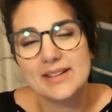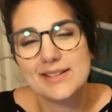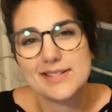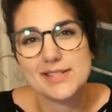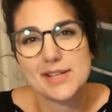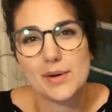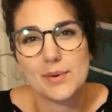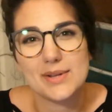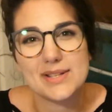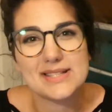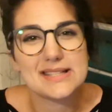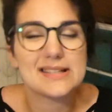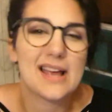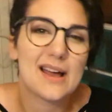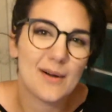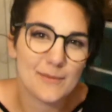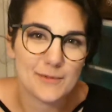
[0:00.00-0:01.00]
so it's
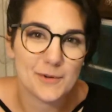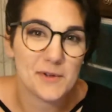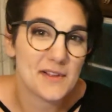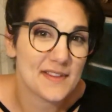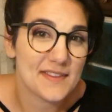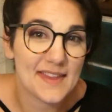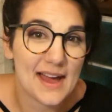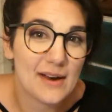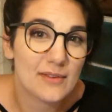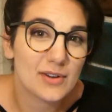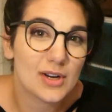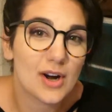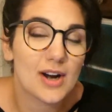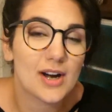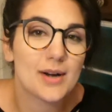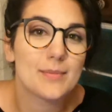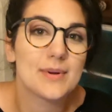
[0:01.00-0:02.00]
helpful in that
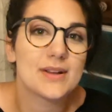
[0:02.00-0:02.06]
regard.